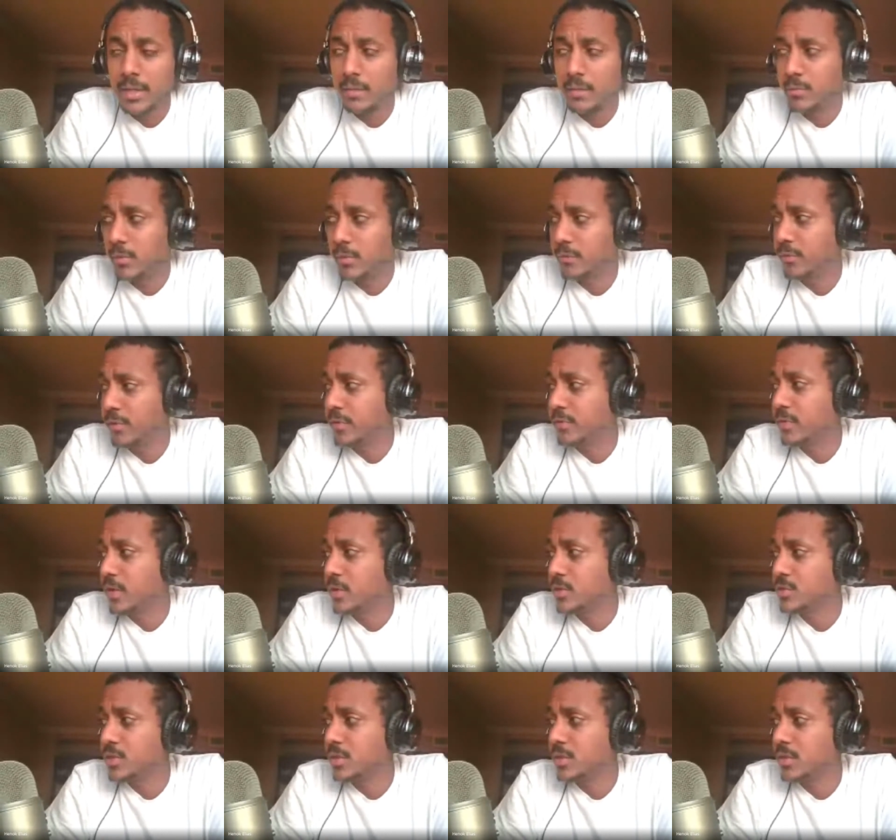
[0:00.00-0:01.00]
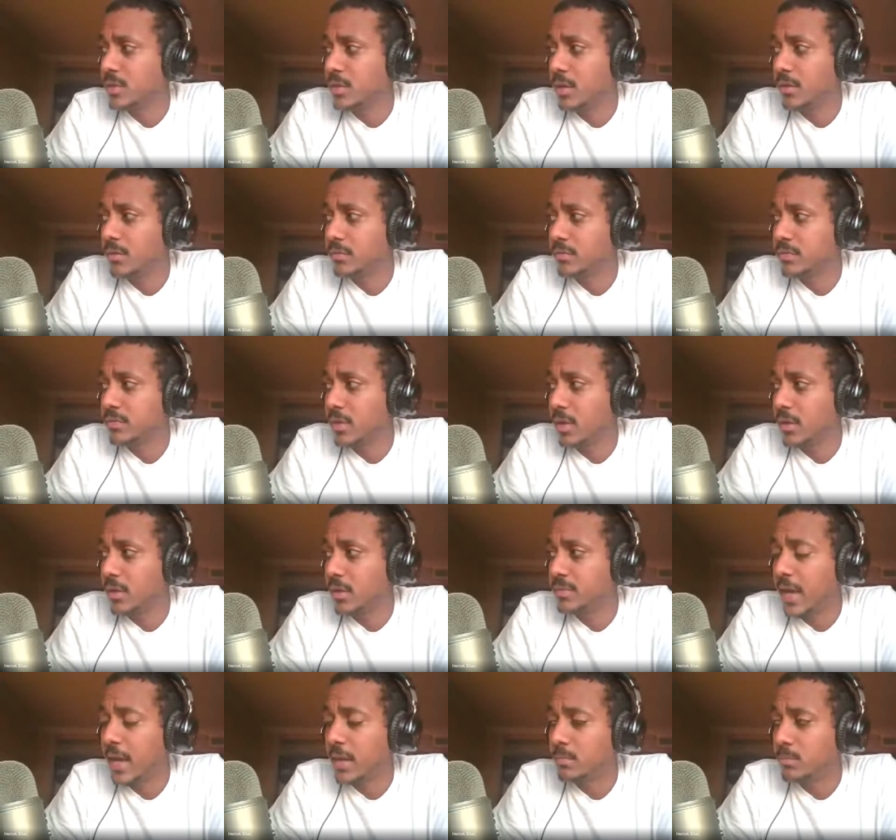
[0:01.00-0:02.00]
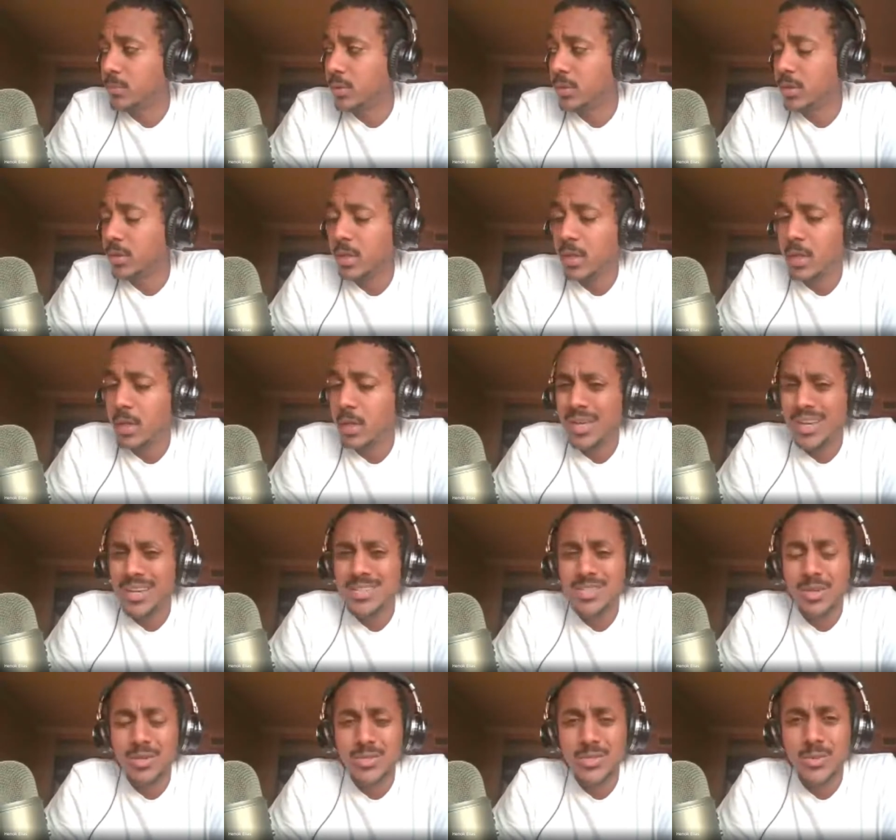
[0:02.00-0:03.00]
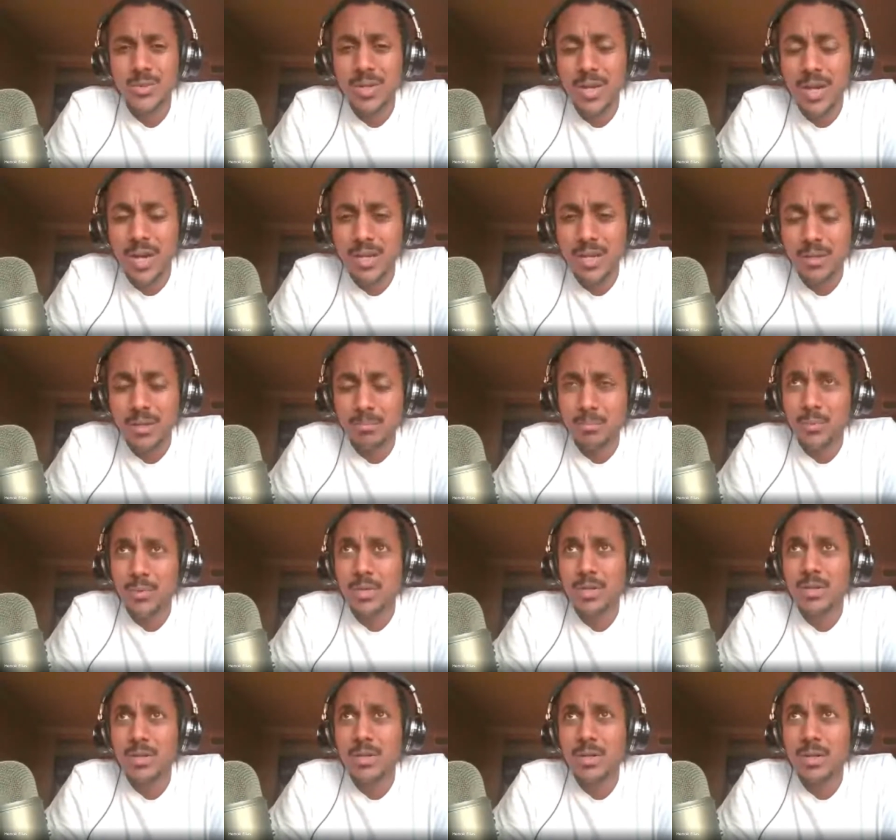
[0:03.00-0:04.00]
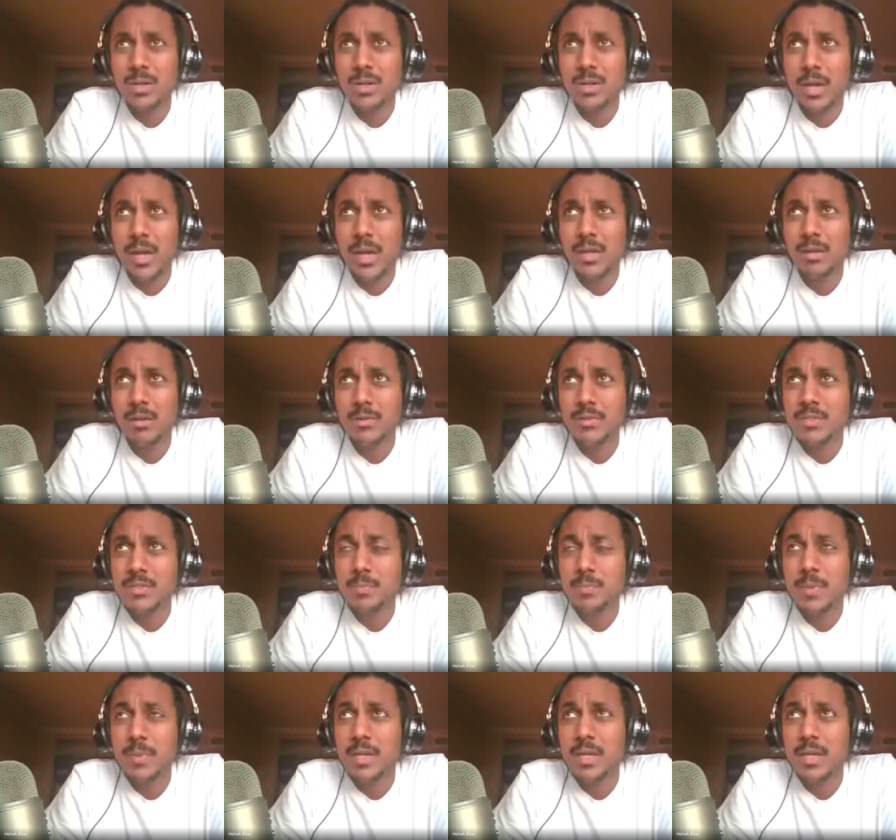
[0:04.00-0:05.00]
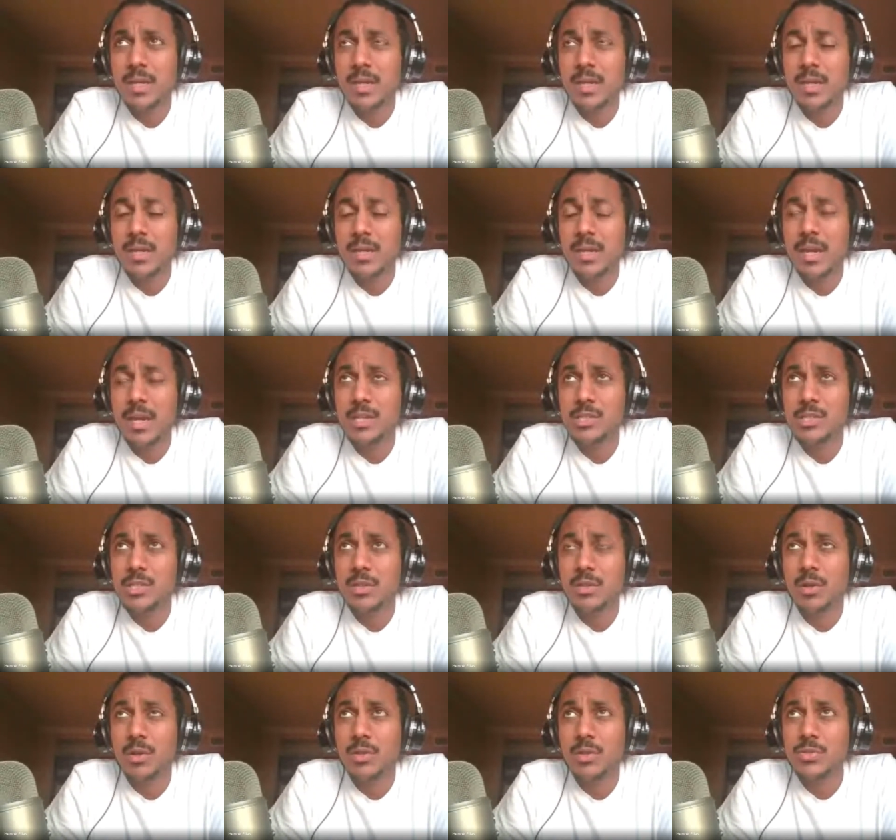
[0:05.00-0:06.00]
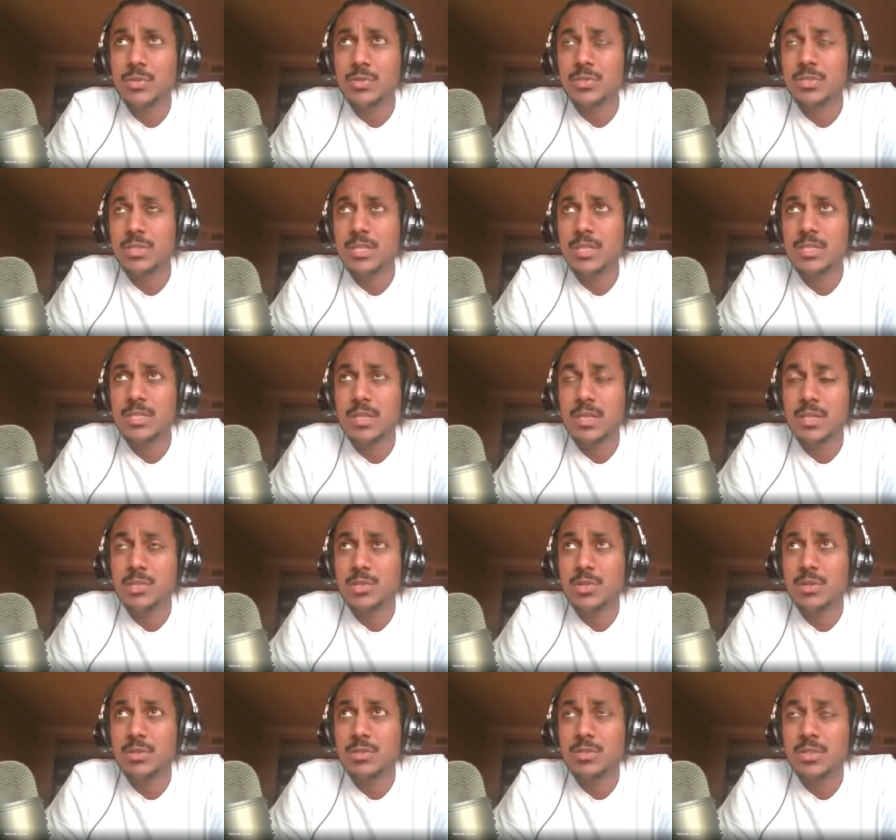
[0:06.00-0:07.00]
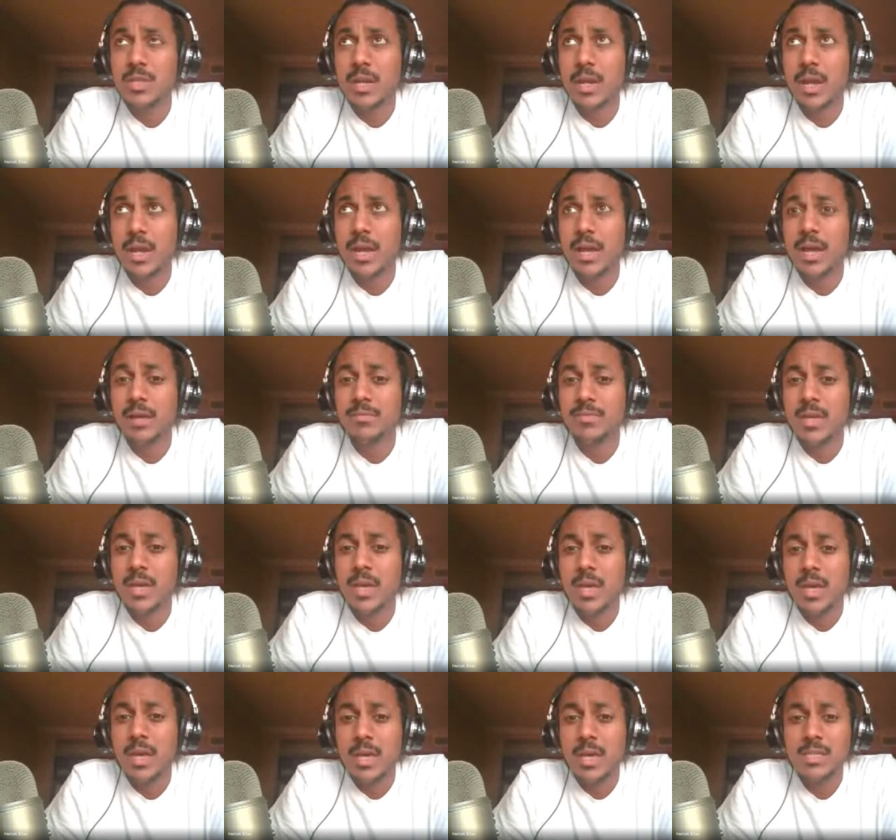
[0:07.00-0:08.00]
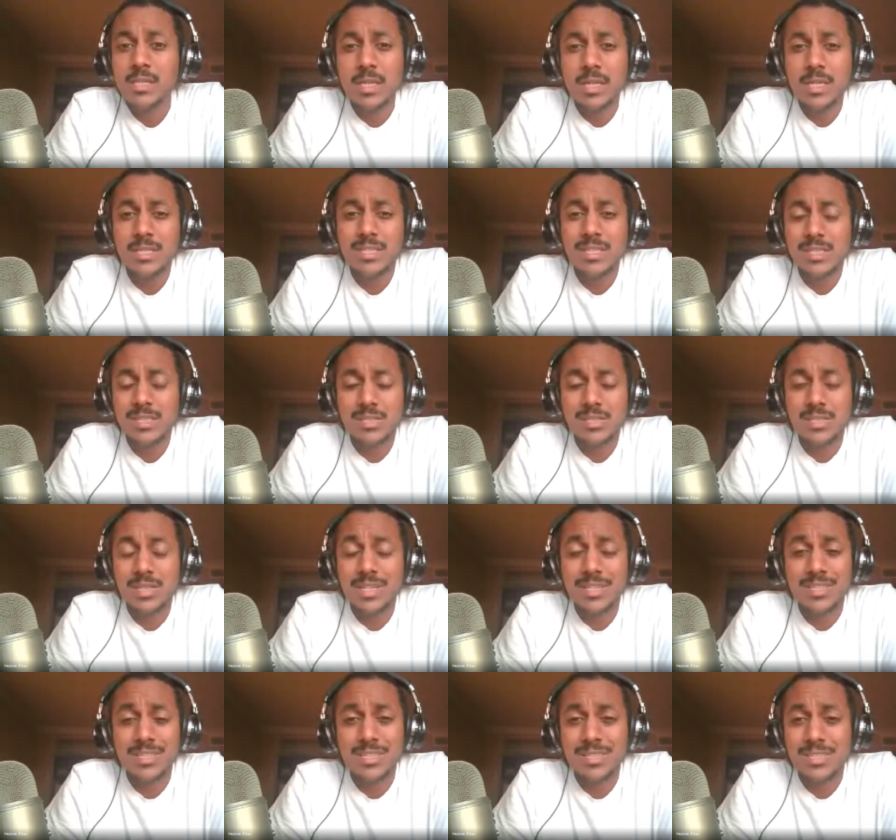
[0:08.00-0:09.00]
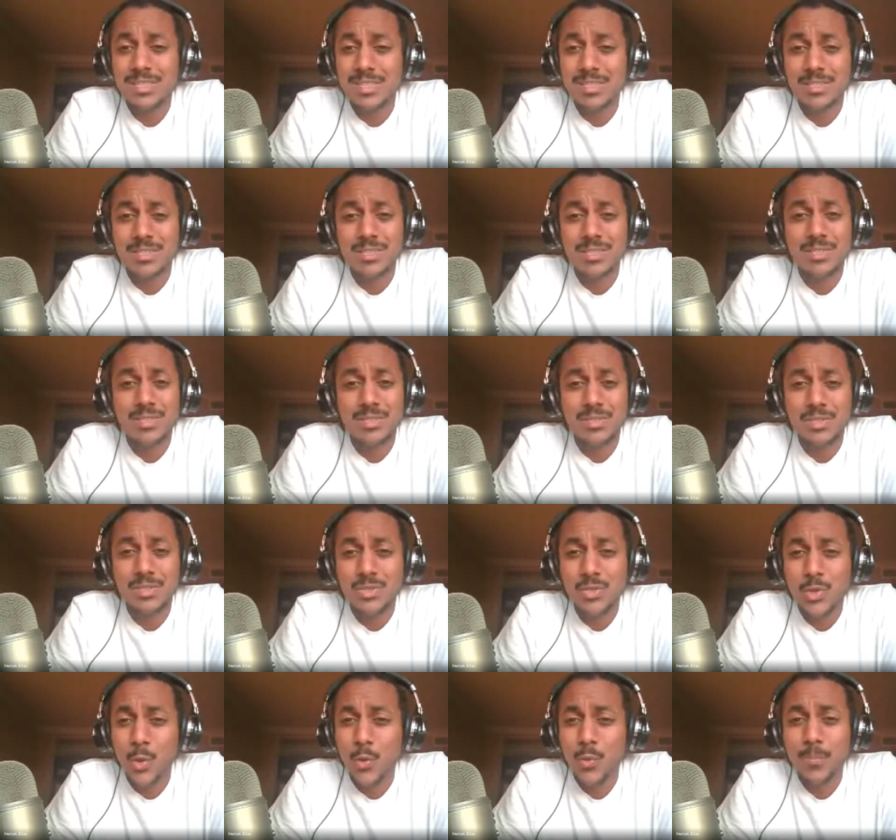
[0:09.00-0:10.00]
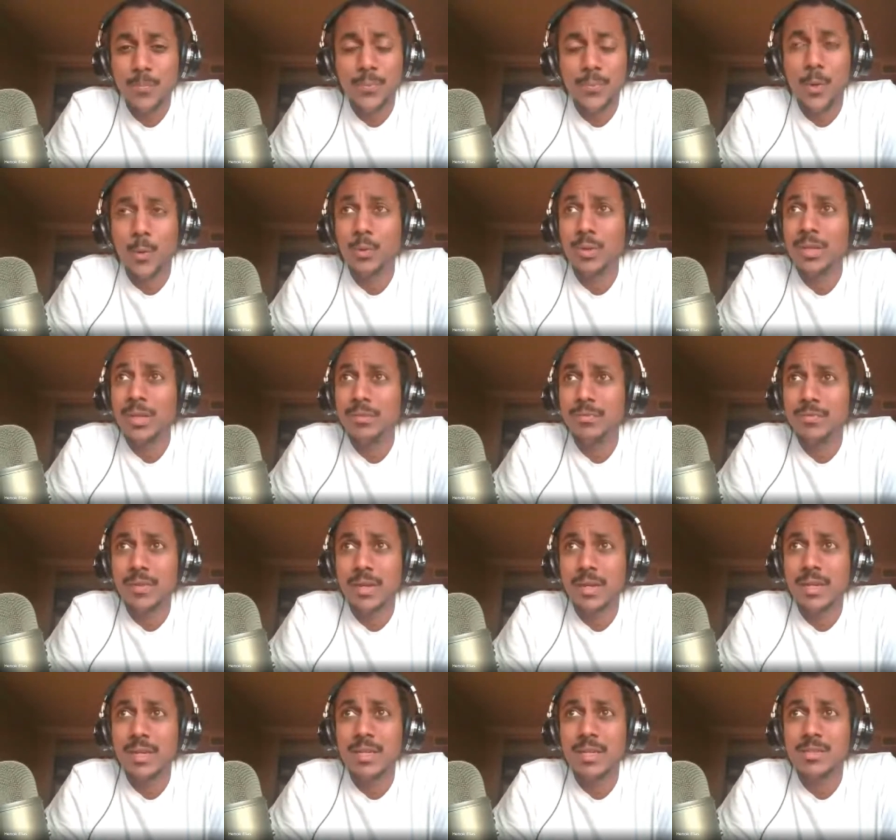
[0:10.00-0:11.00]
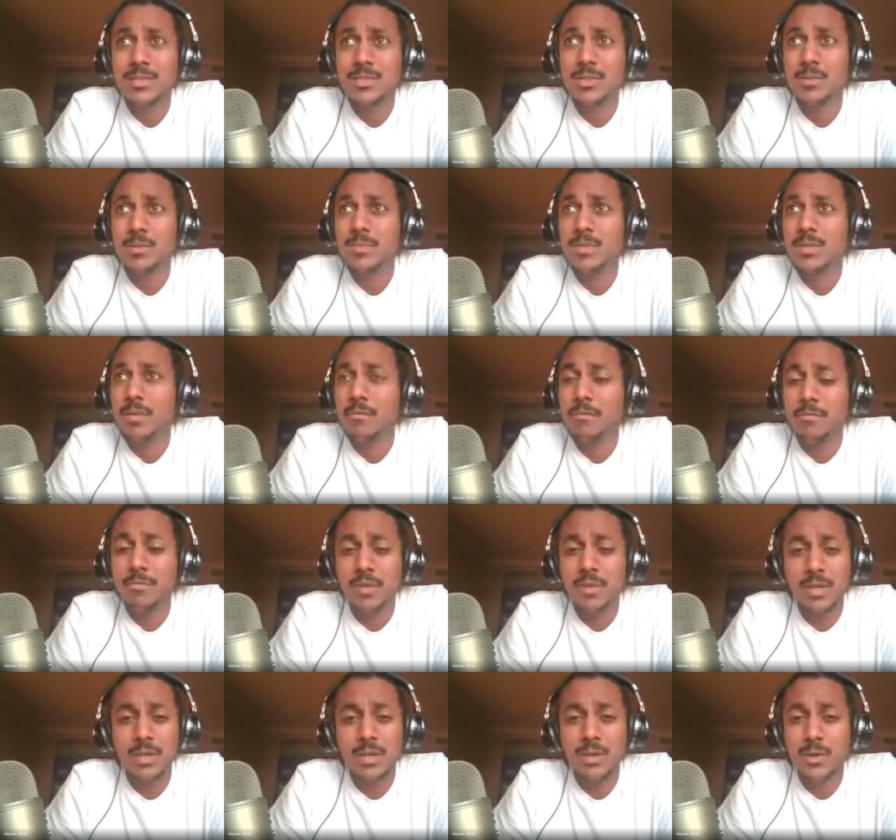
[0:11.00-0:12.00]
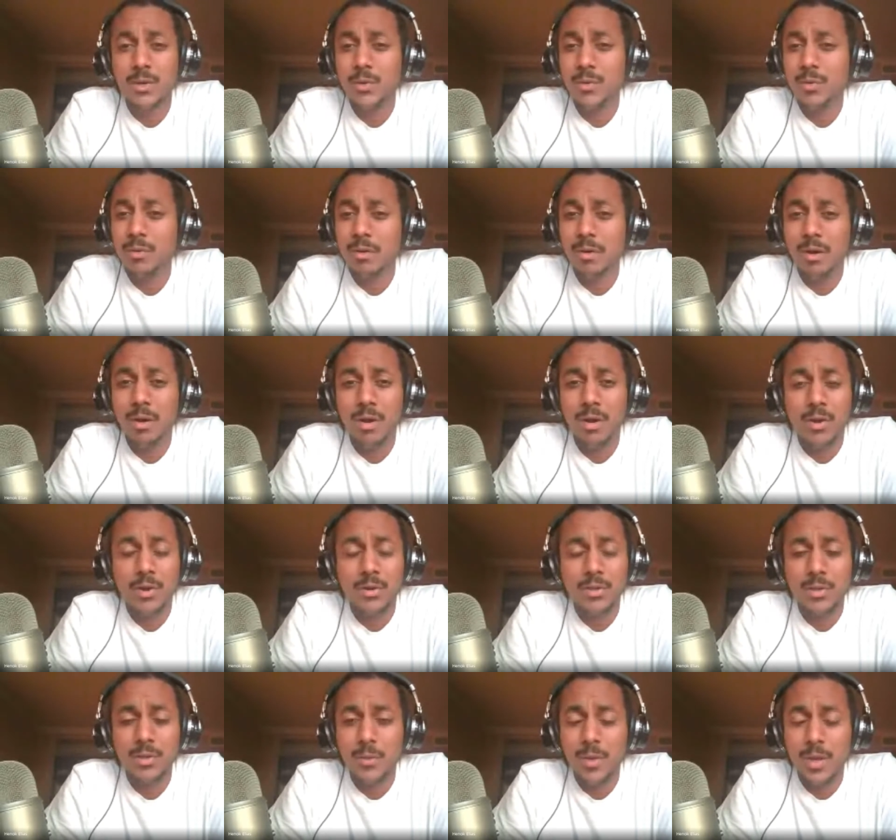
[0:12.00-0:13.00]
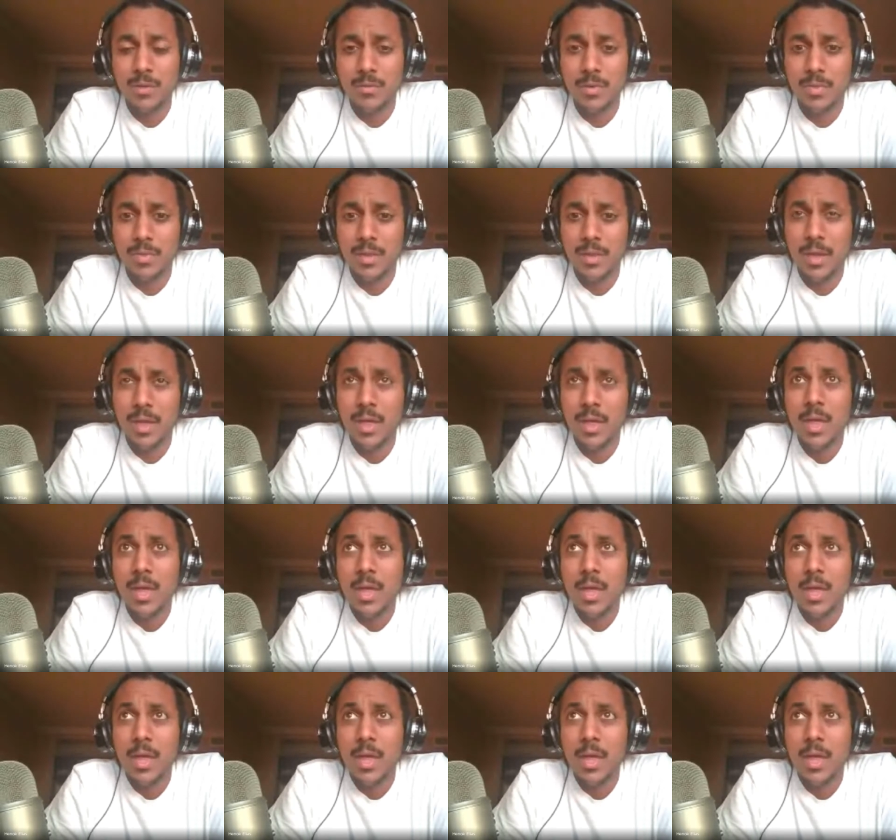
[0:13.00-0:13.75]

I could give you a free version of, of that book. He's also got a book again on speaking and engaging the culture, Seeds of the Church, that I have. He he just he just is so prolific in terms of video, audio, everything.